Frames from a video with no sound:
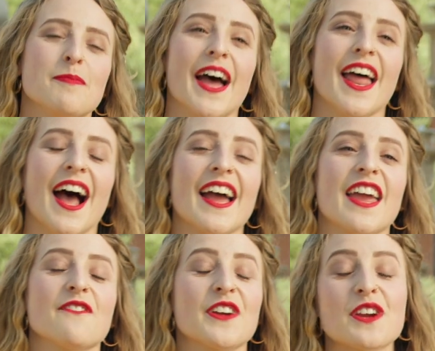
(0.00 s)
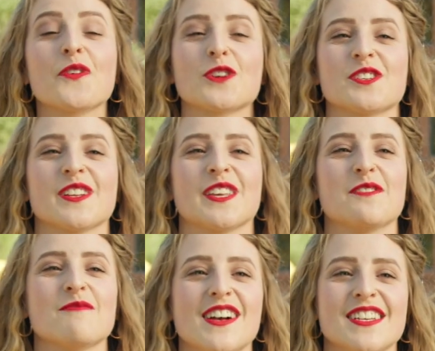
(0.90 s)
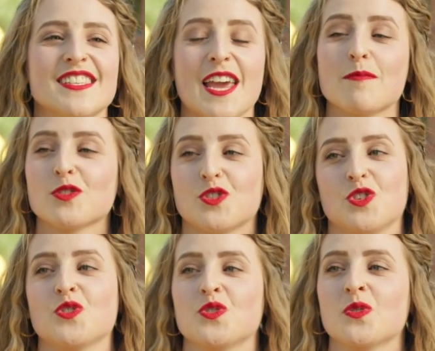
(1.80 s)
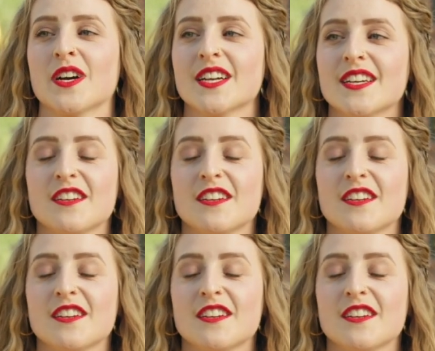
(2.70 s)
But I very fortunately was able to,